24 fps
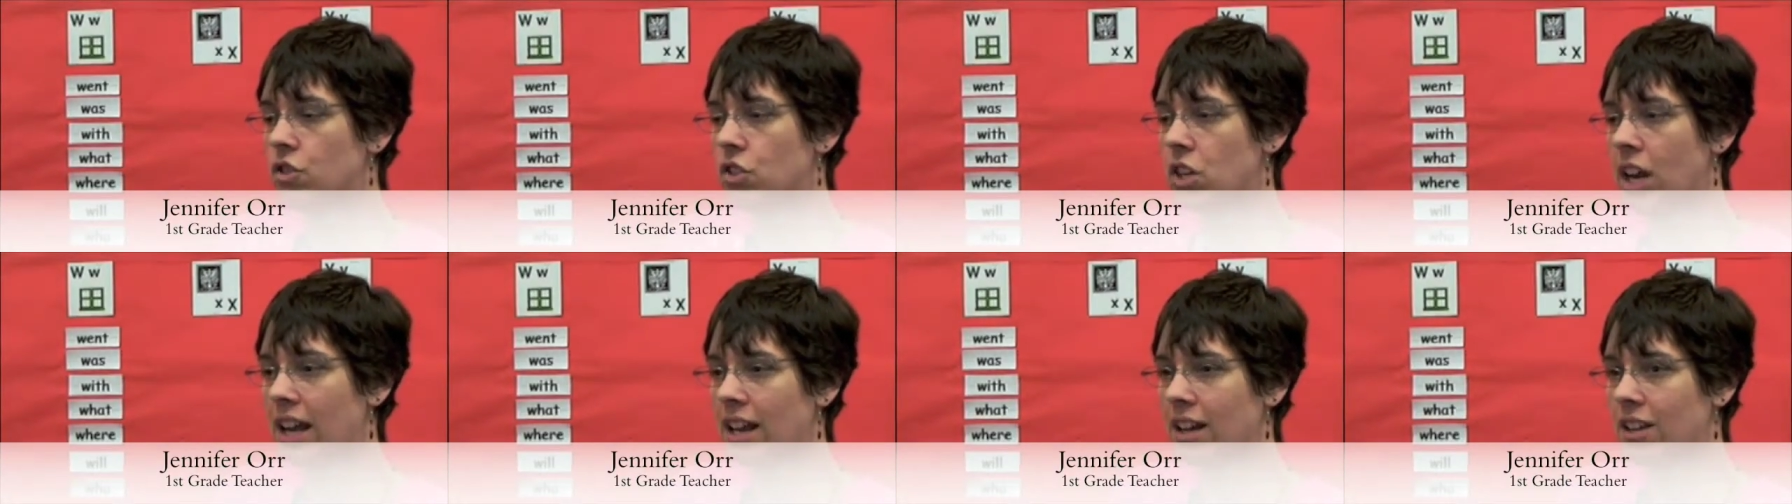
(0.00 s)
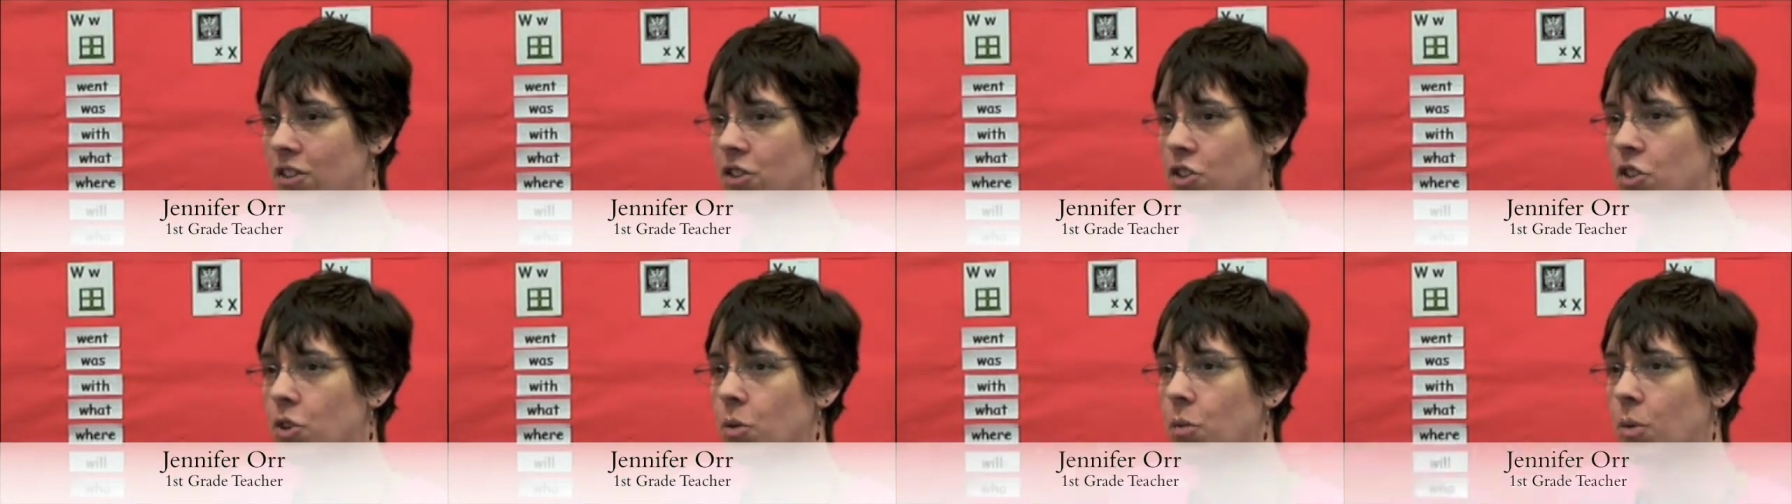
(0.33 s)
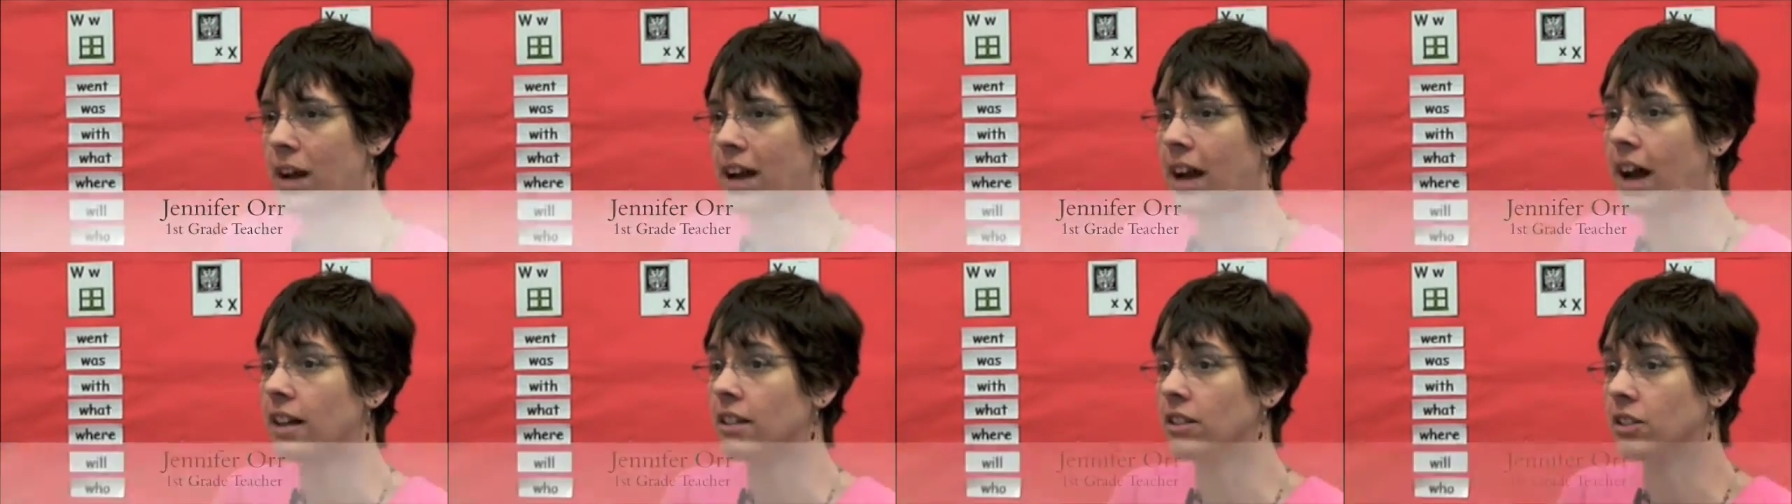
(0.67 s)
changed the
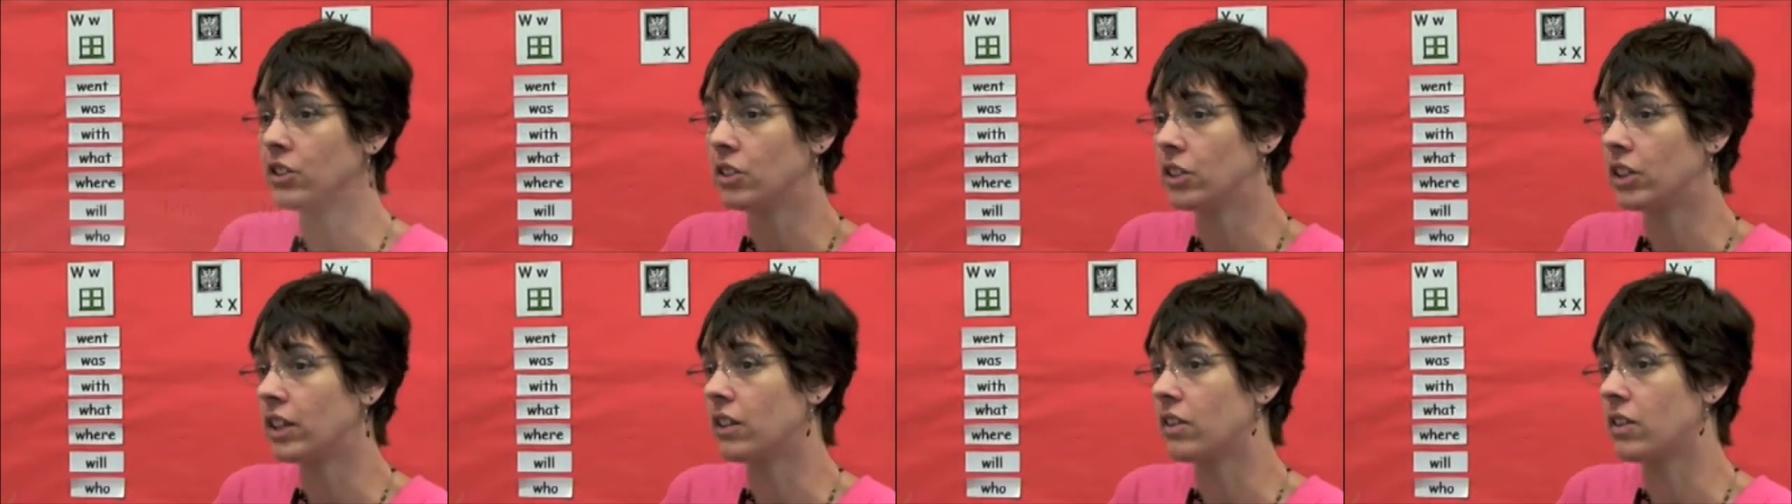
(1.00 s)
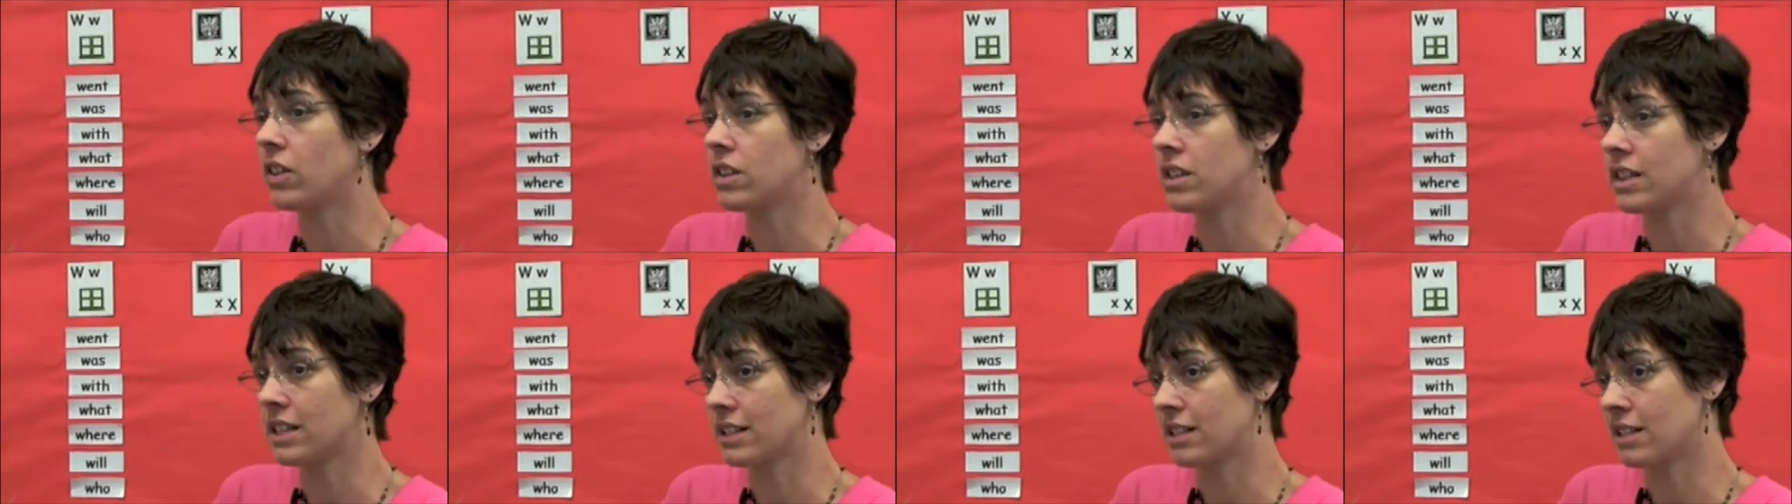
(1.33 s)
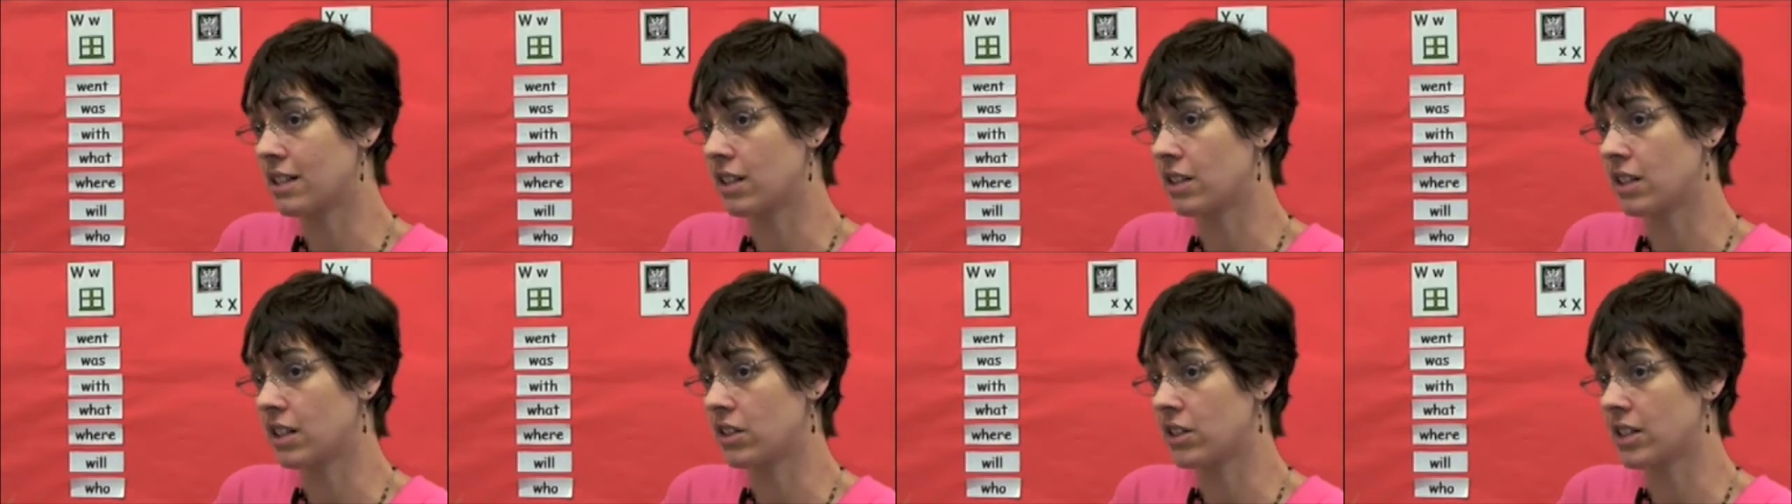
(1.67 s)
way I look at the things
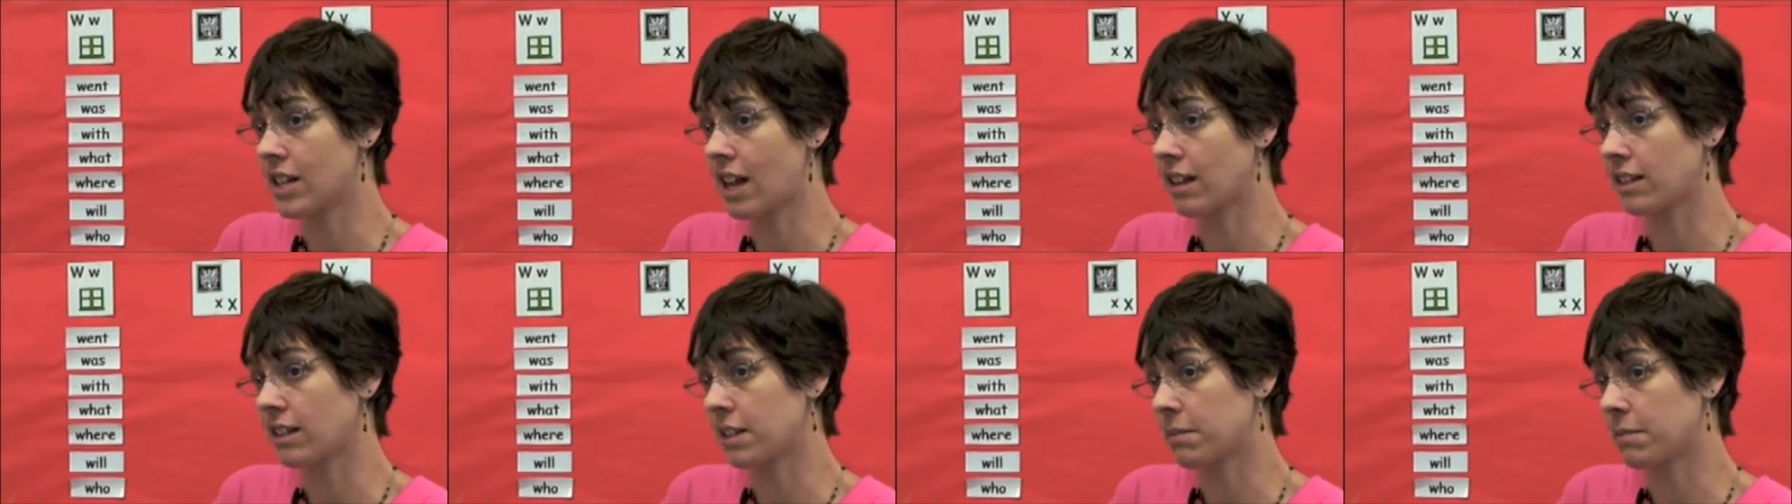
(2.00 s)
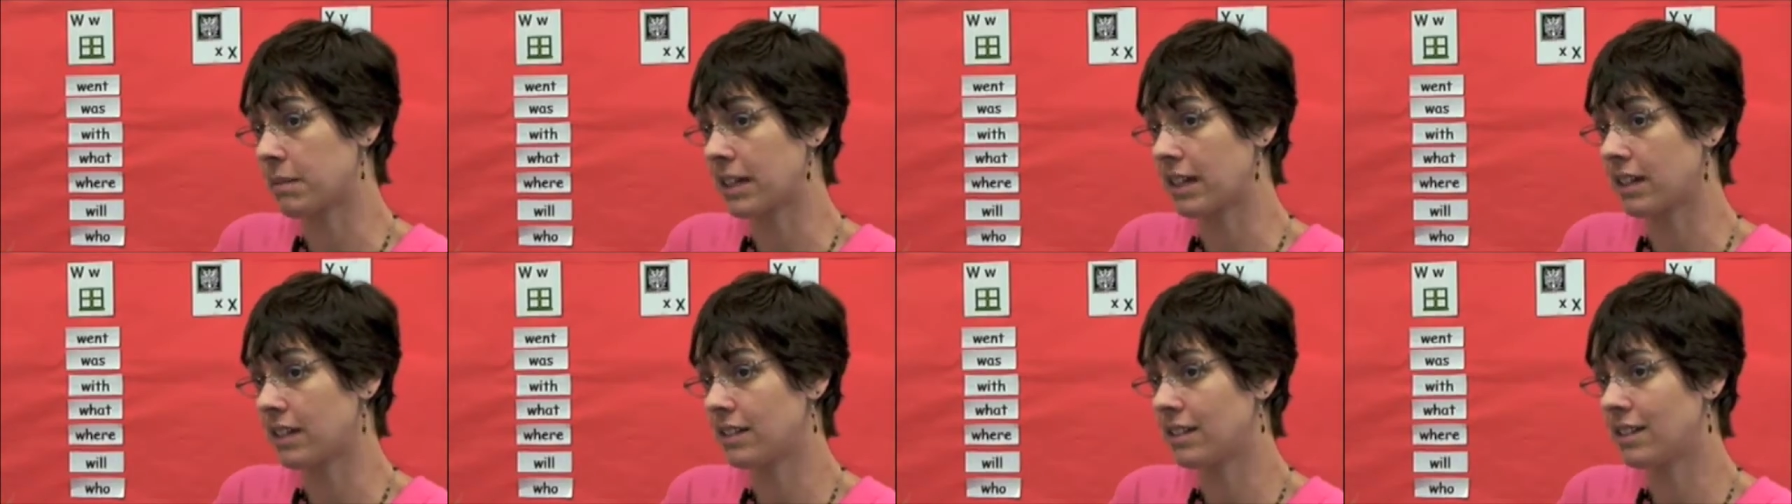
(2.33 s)
that they're telling me.